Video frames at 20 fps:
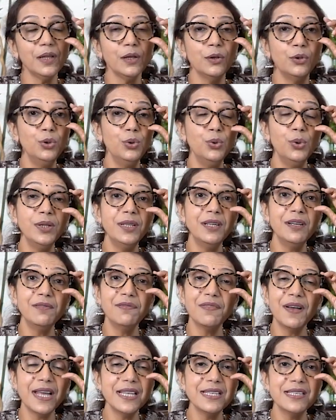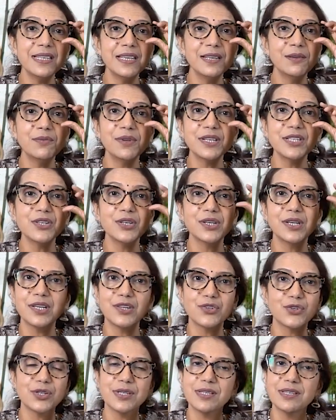No other fancy
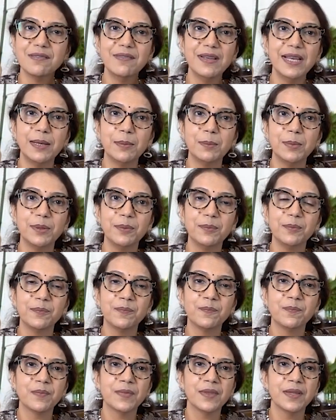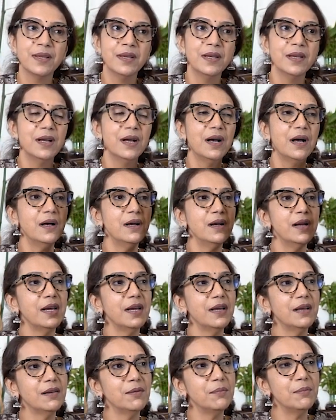investigations available. A
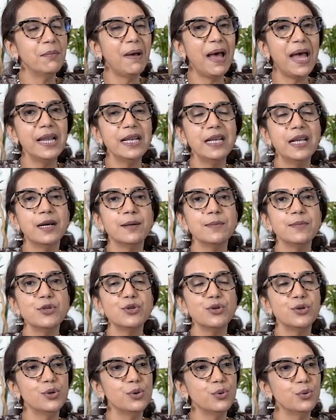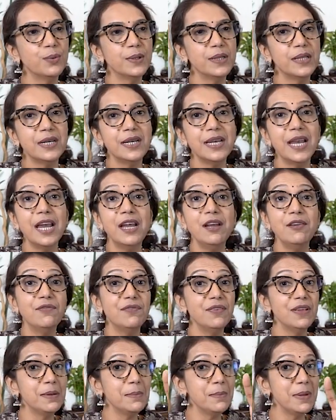man comes to you with a dead
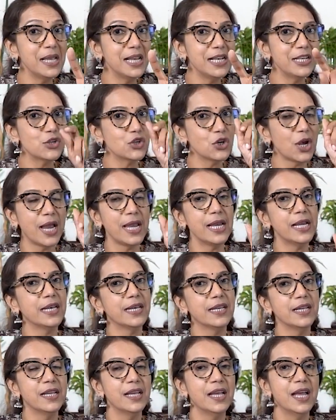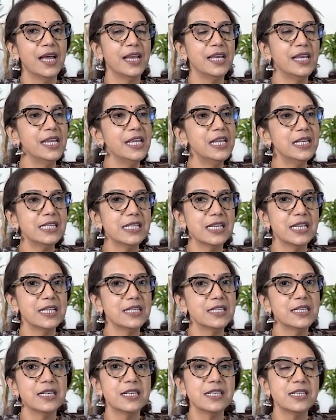female child and he
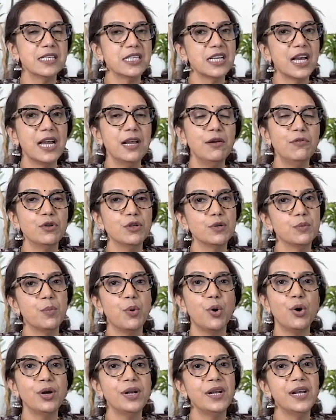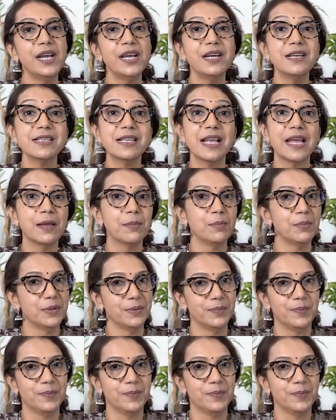says, this child was born dead, Sahib.